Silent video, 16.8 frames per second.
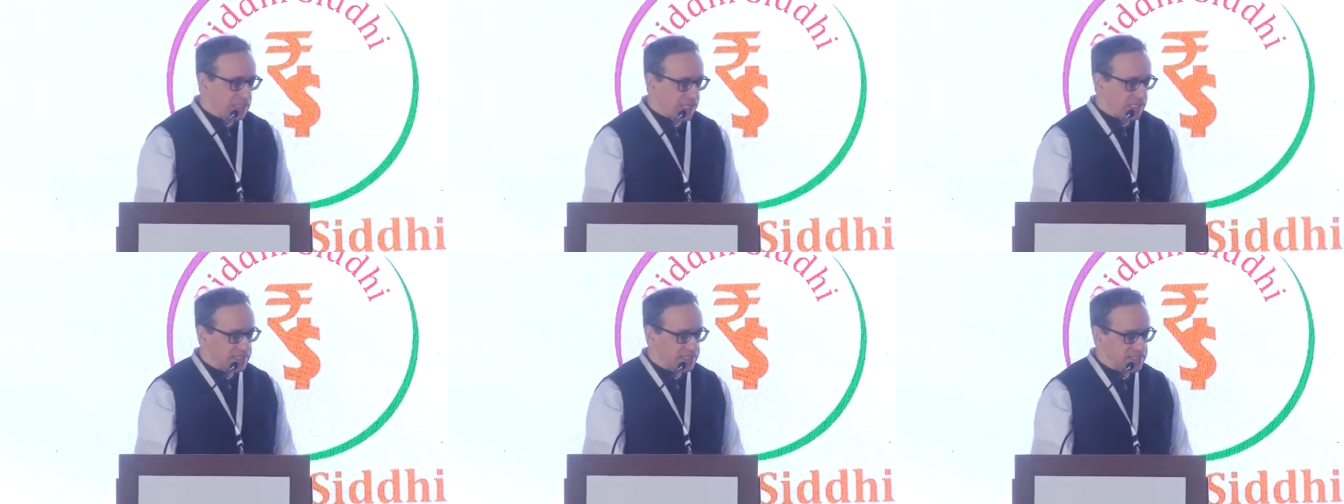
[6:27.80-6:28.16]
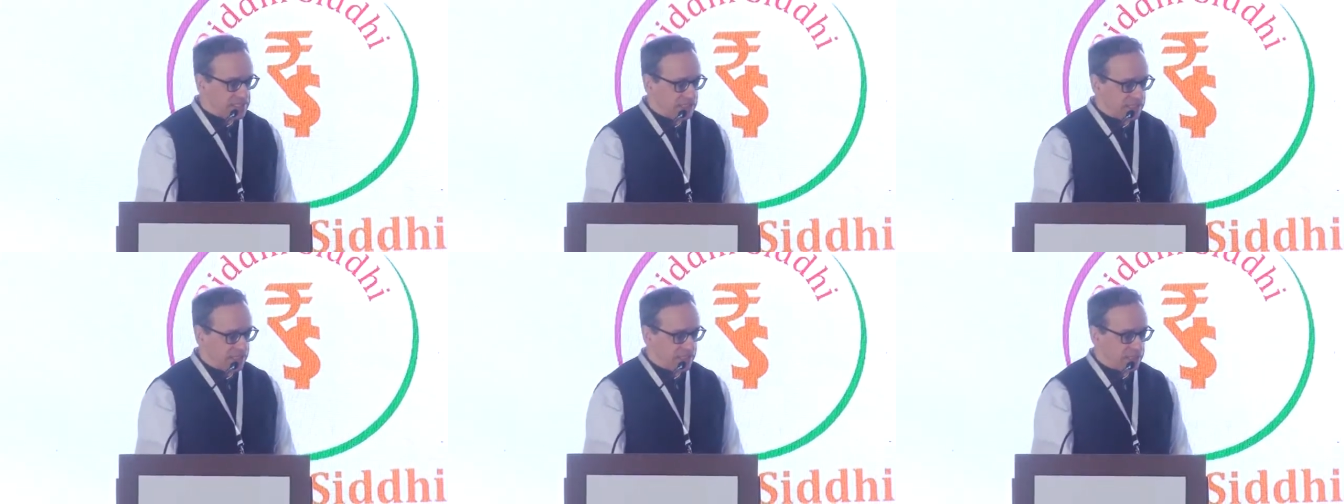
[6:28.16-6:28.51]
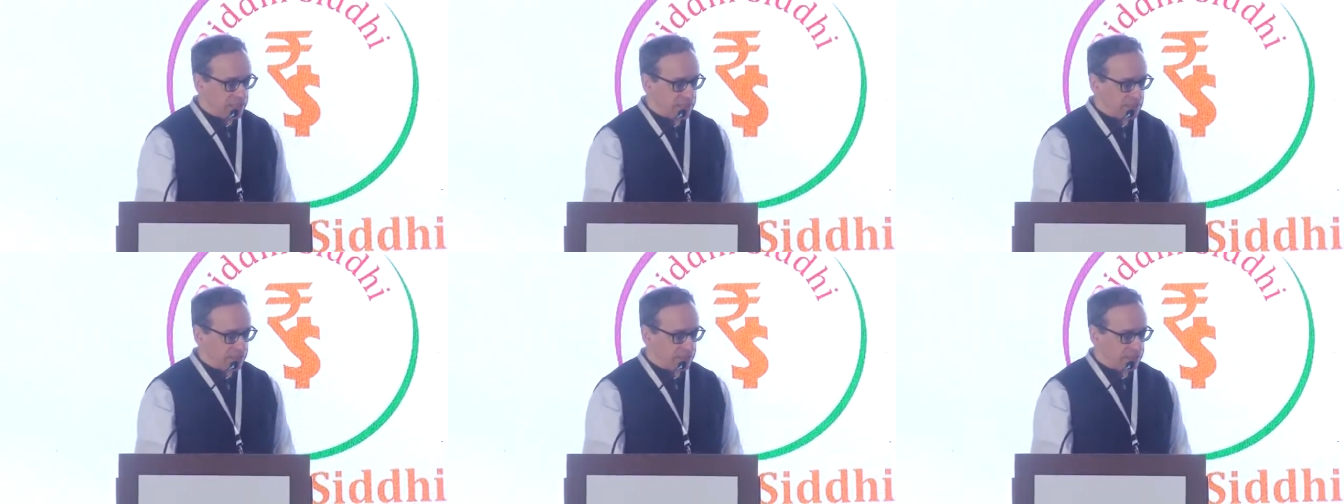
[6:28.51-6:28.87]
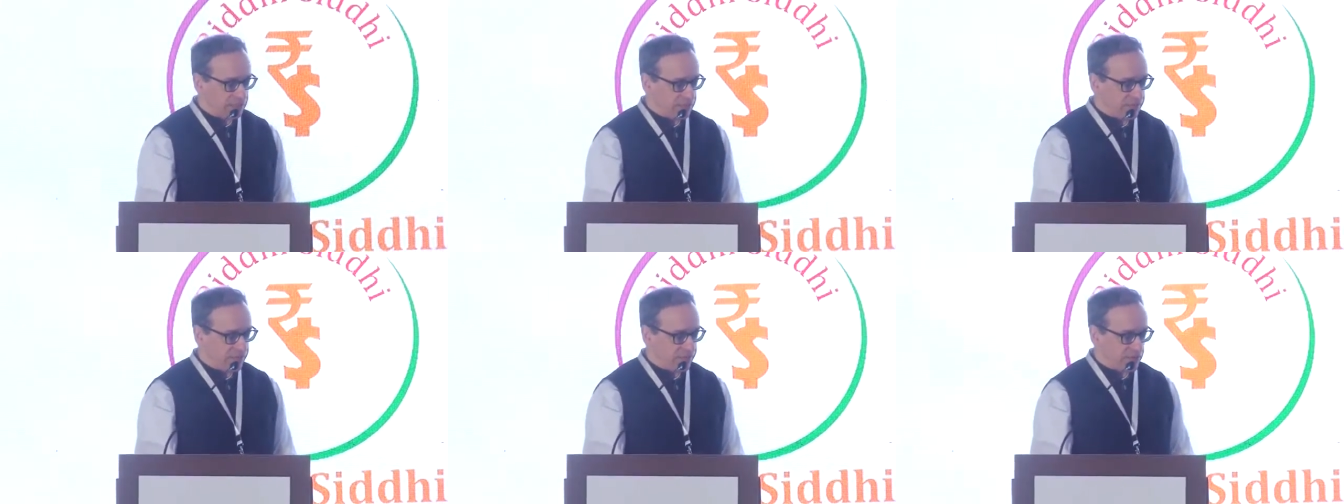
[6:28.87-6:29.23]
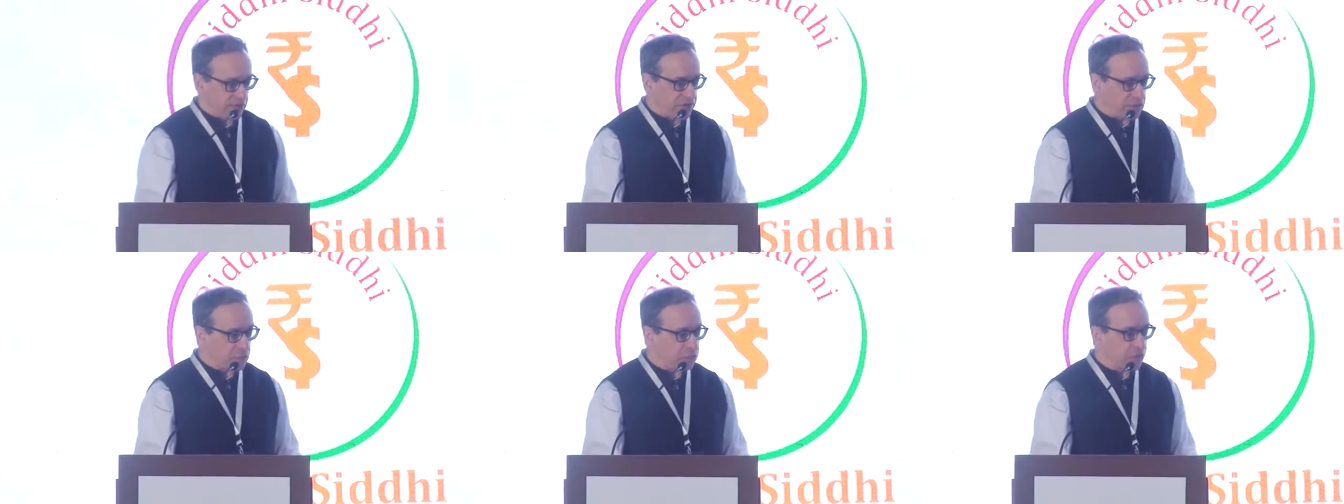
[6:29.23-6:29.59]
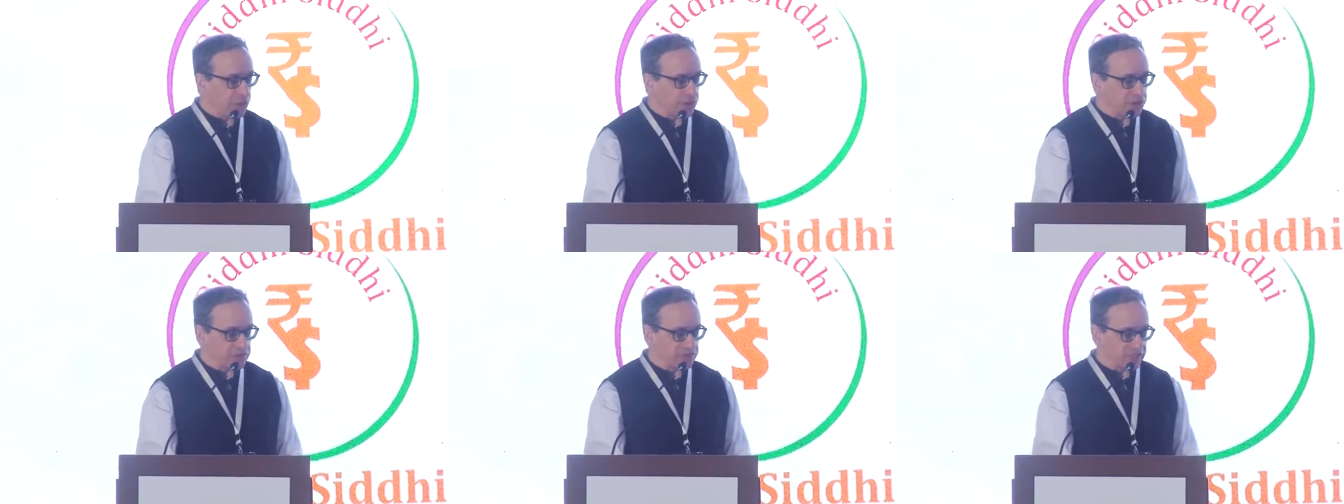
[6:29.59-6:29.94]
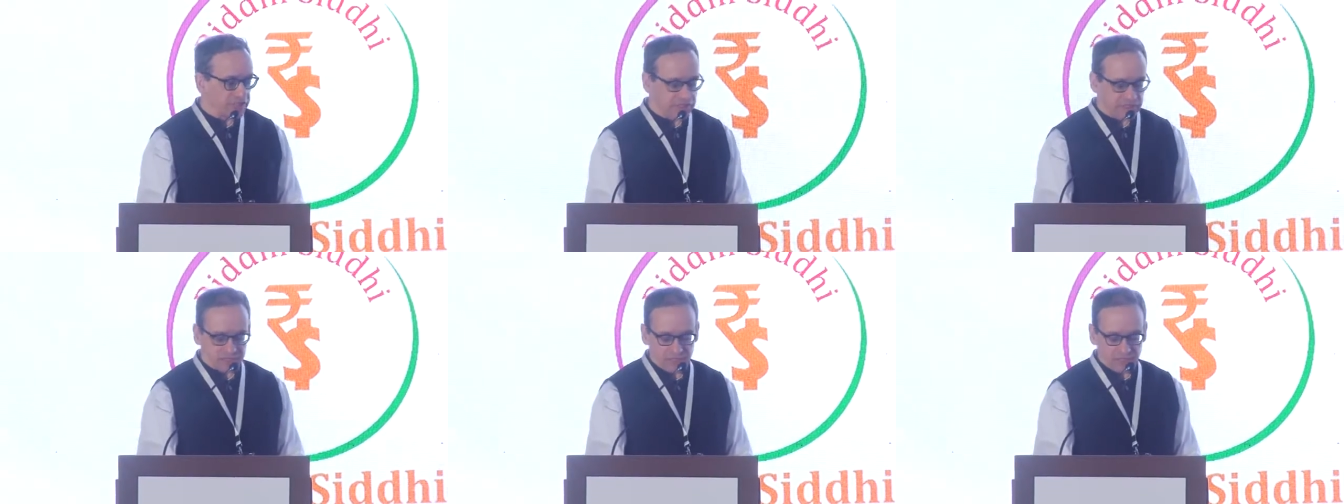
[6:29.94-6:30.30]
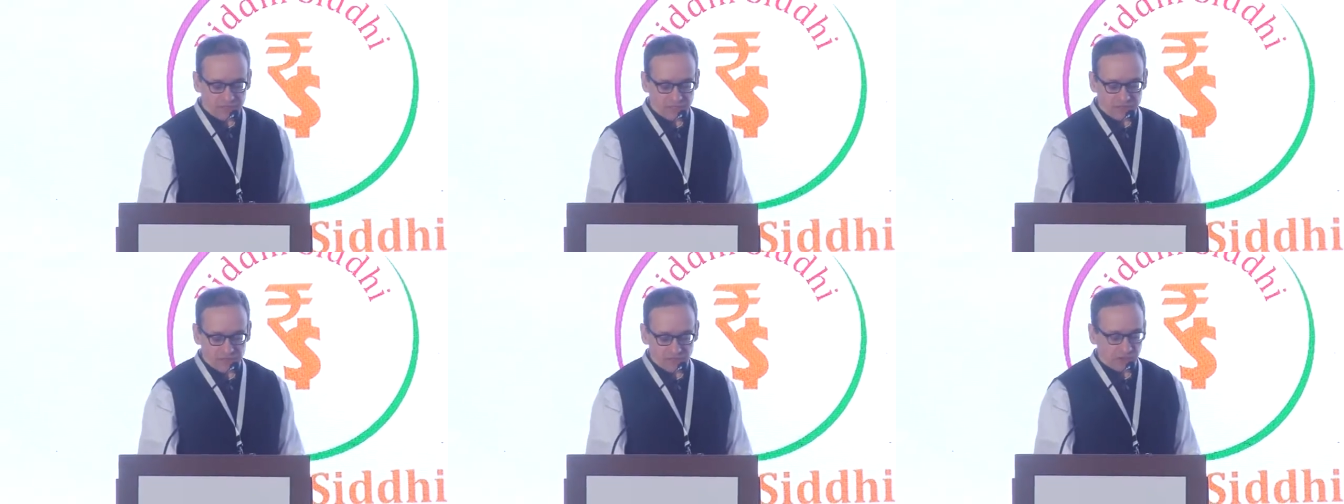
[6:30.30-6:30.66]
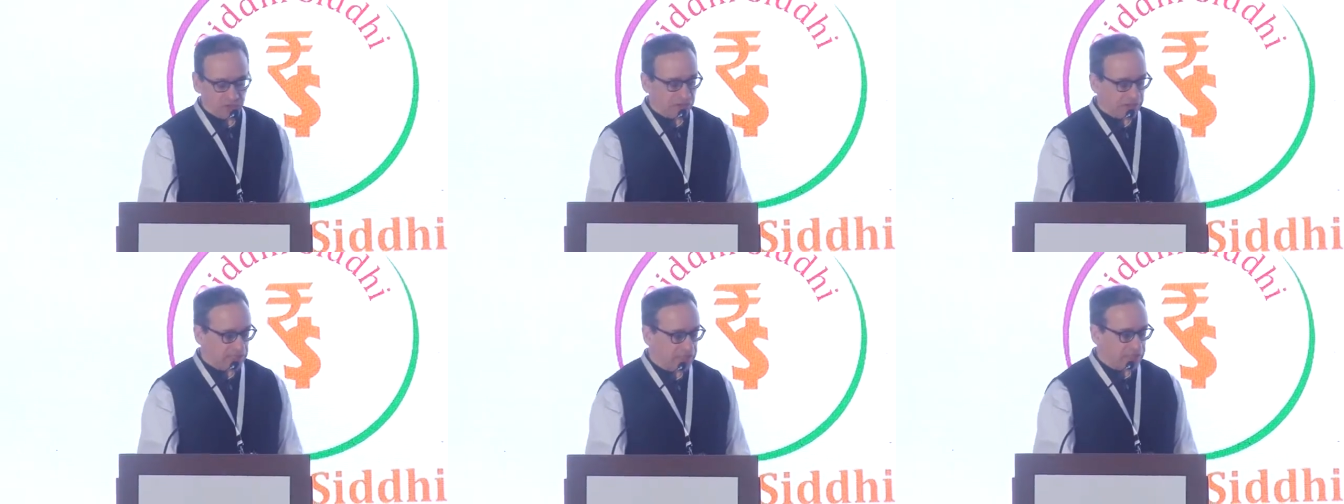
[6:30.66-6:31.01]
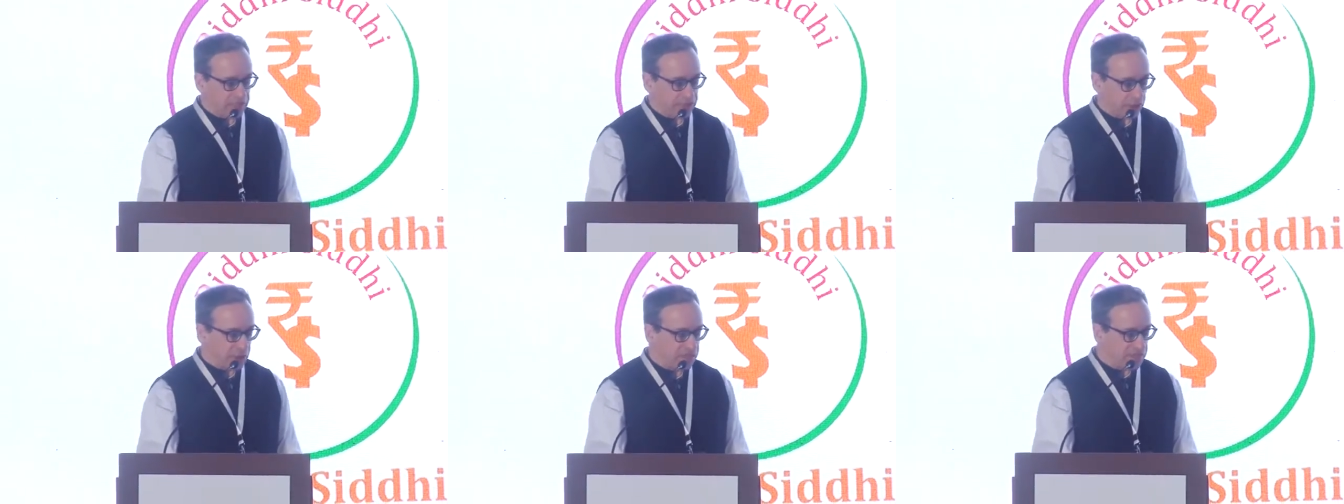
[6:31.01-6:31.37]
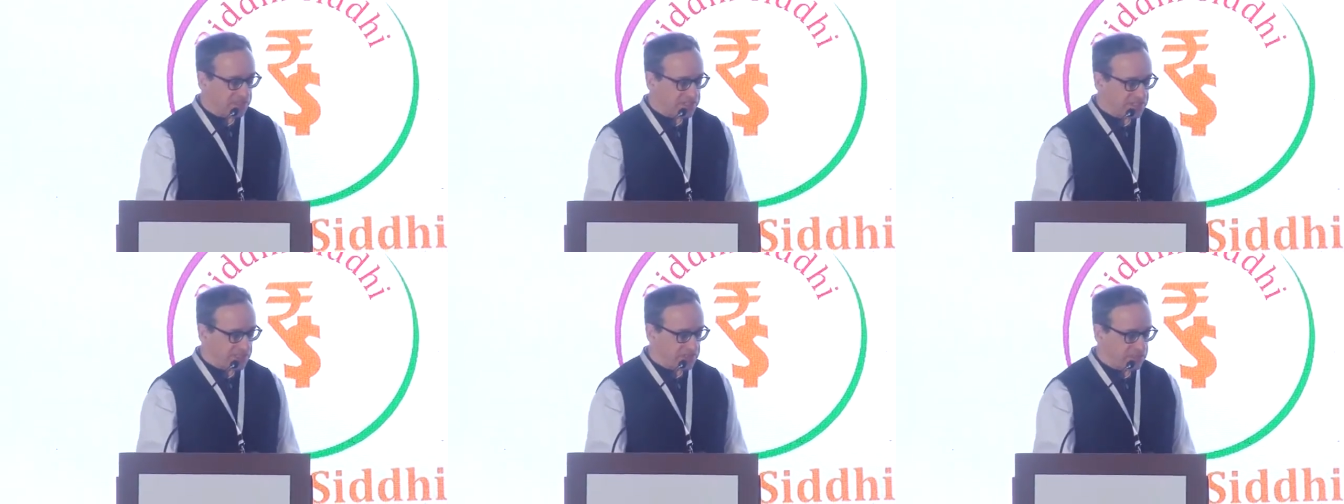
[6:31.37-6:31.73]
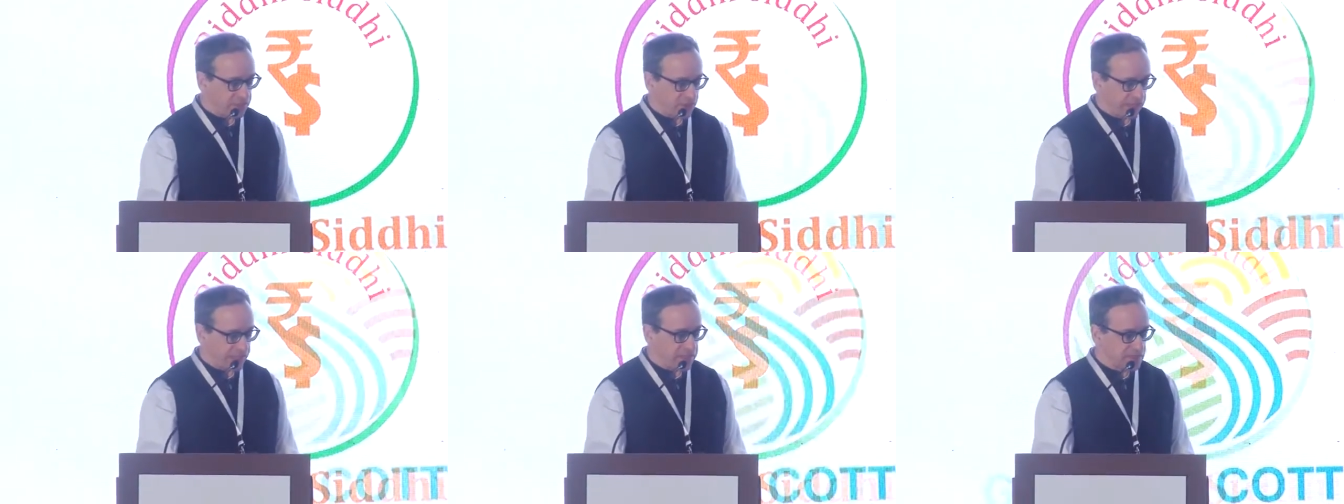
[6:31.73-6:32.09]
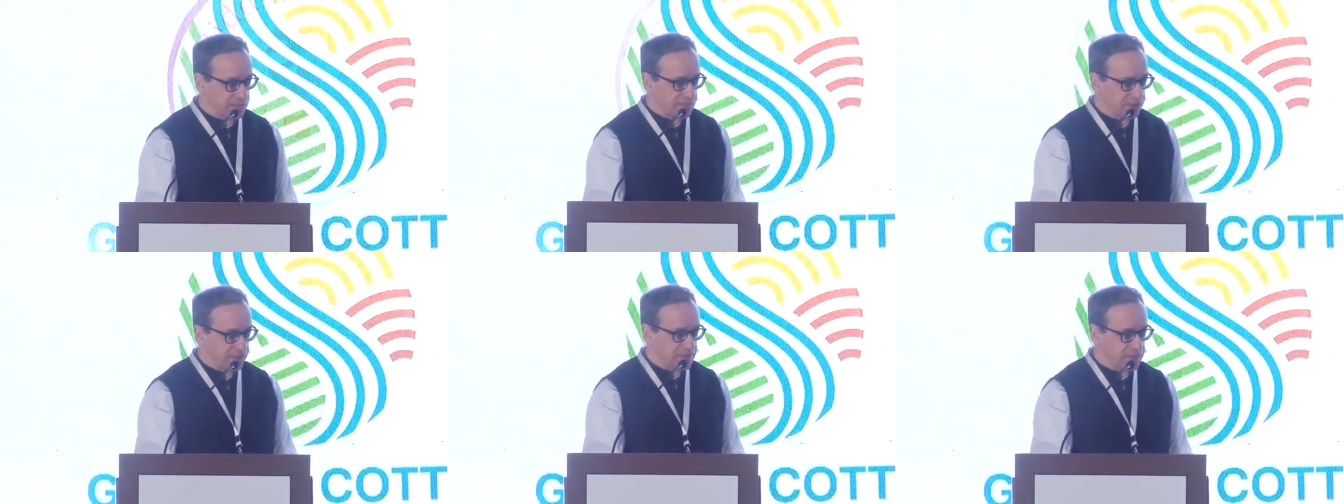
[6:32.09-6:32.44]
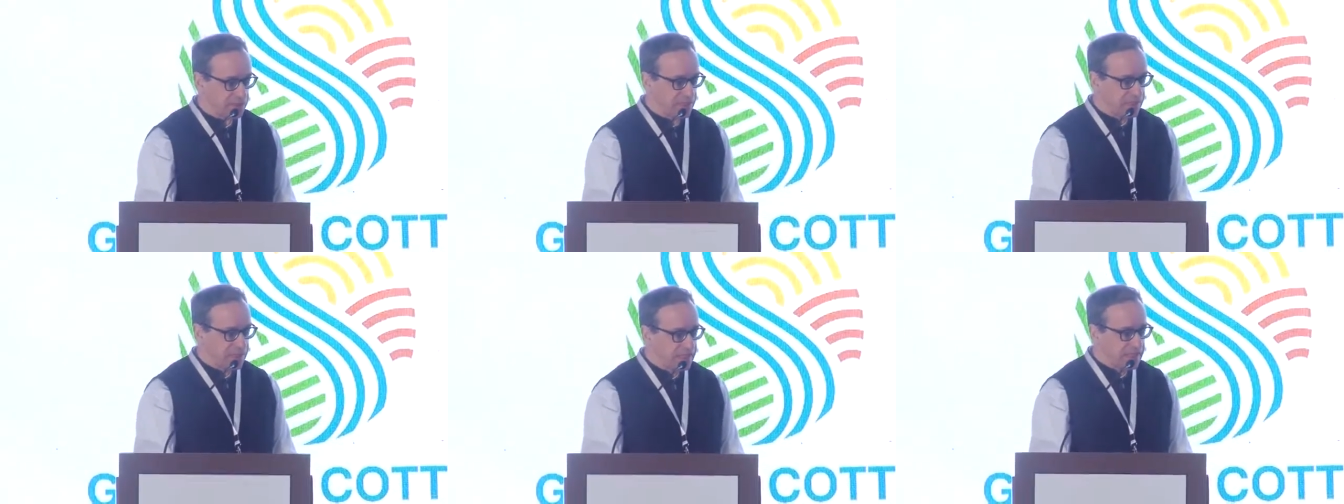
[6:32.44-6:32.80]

are still um, very important and uh, very relevant, obviously, for exports.